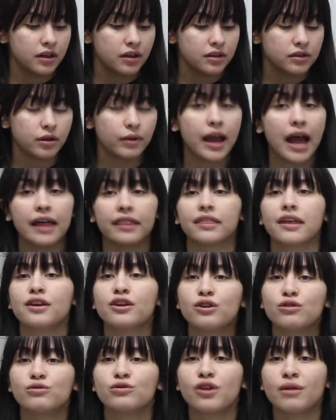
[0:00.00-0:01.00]
So yeah, thank
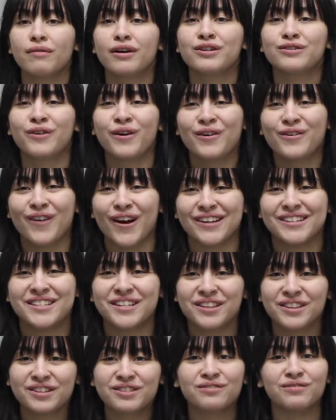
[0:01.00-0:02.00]
you so much for
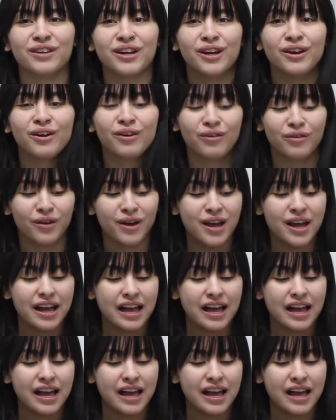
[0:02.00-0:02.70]
watching this video.